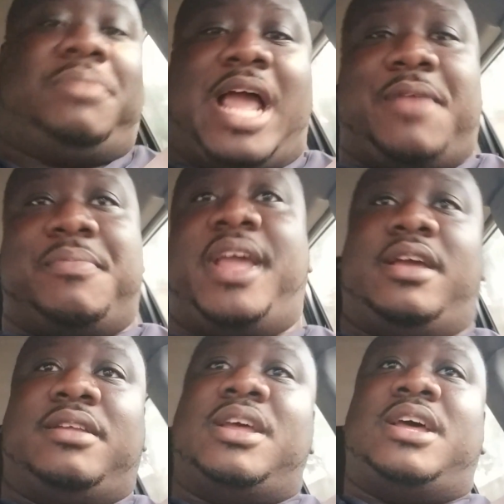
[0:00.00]
black
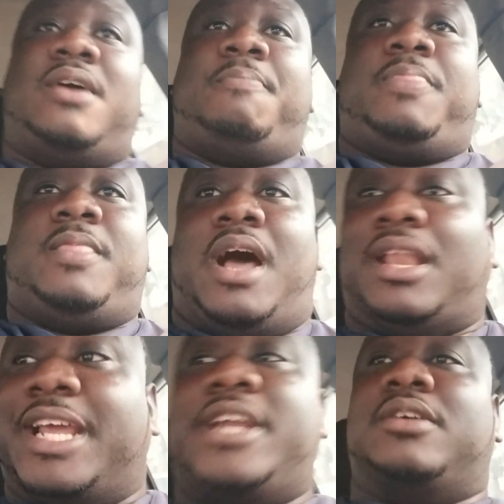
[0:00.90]
man, a
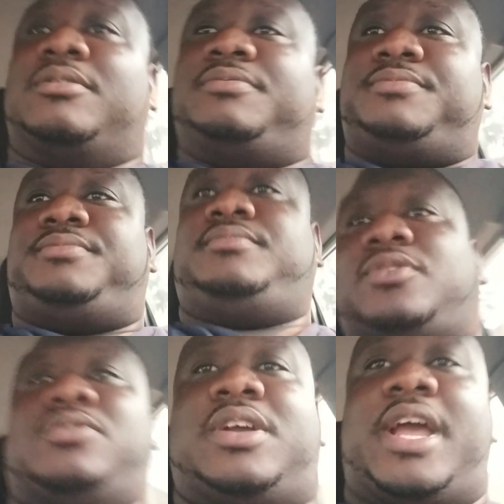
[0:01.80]
leader,
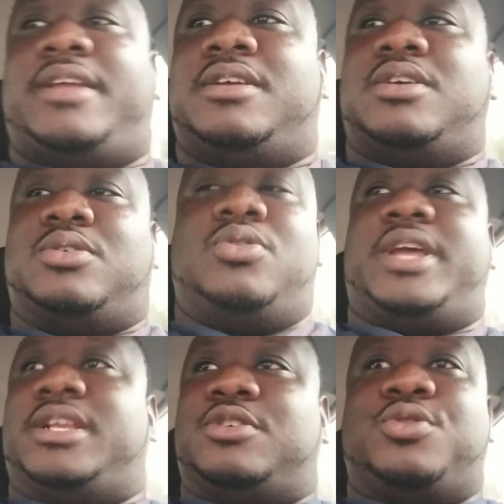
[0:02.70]
okay, who
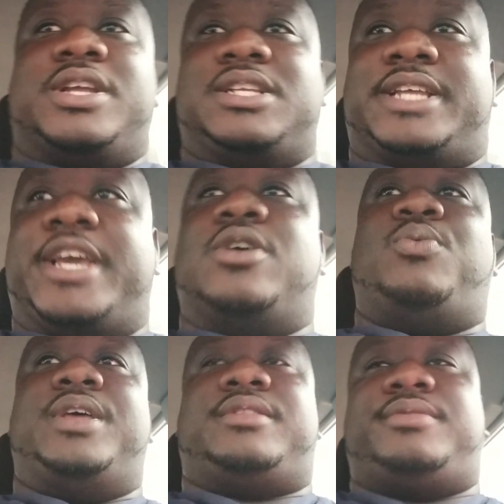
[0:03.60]
can deal
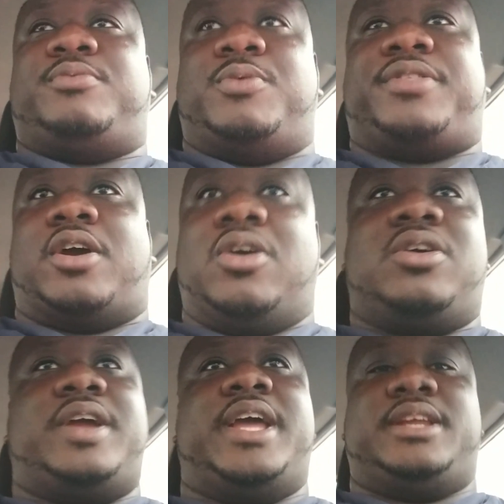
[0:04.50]
with
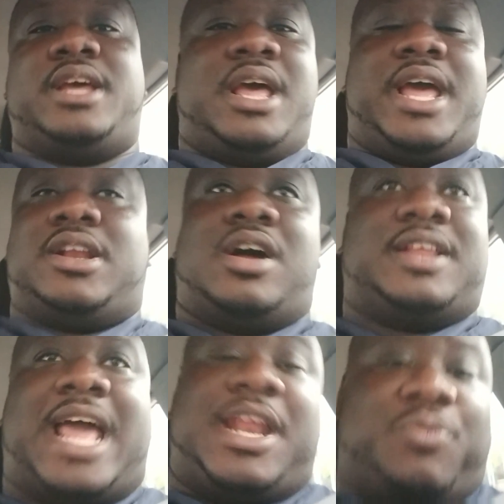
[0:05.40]
her and all
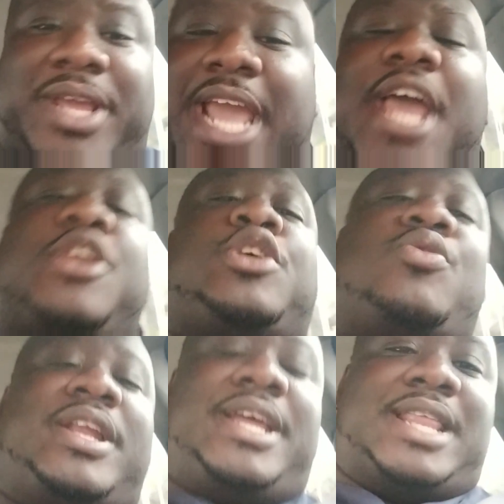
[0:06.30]
of that. And we can't
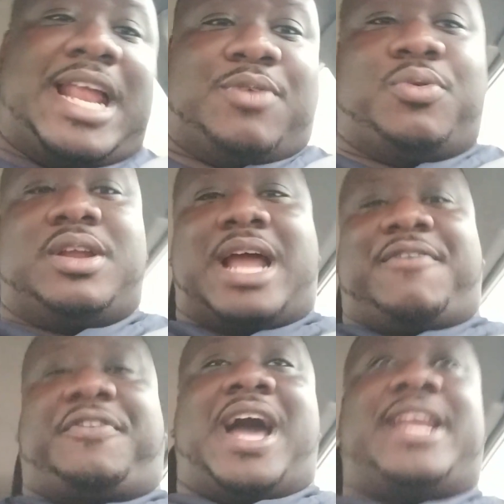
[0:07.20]
do any of that if we're
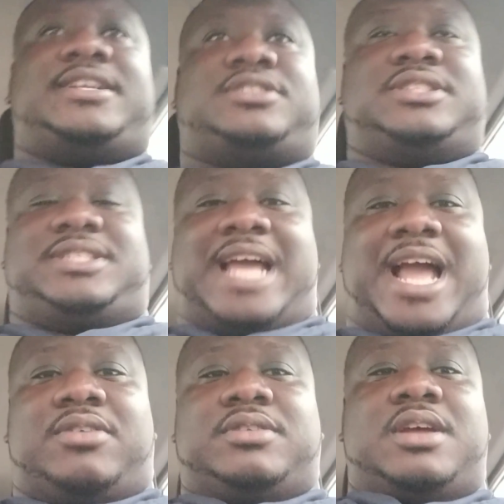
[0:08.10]
not financially
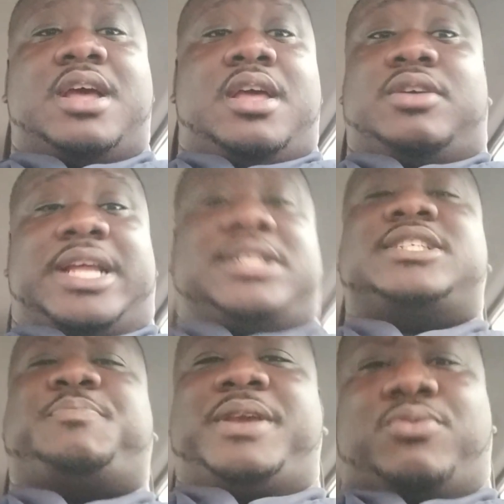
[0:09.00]
sound. Yet,
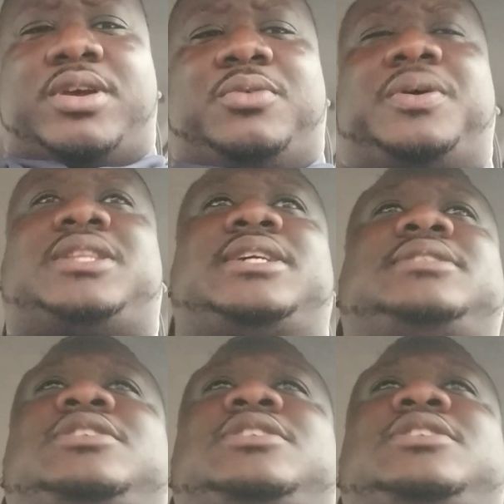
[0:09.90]
let's be real with this.